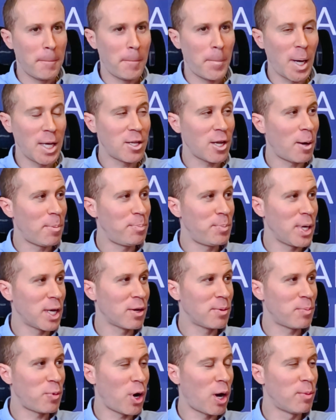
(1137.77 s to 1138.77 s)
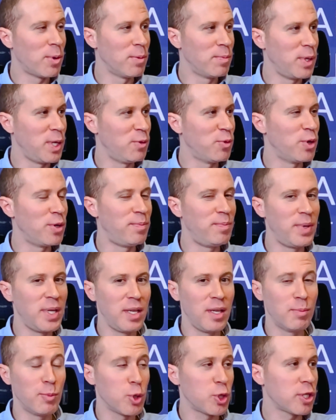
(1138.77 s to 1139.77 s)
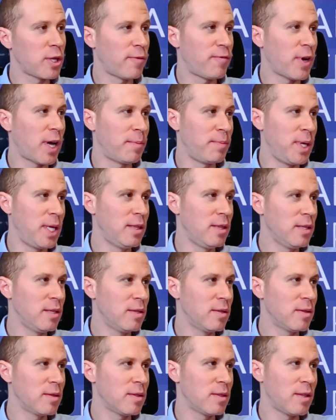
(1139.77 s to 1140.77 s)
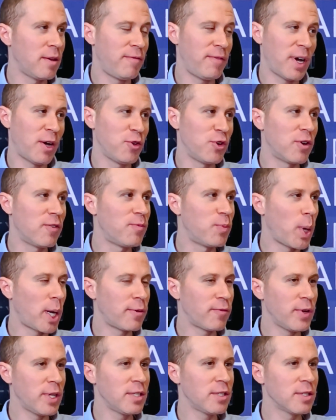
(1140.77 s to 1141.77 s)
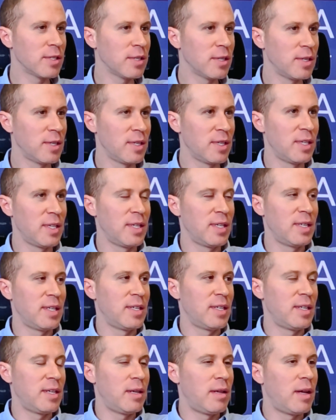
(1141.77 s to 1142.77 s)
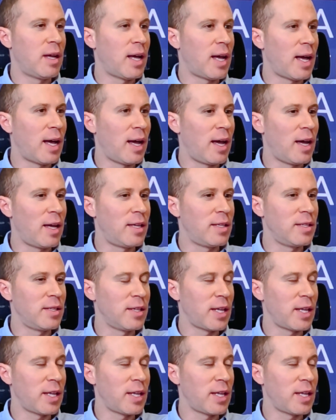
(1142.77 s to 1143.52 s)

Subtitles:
My top pick probably would be Mustafa Amin, the founder of Breakfast, and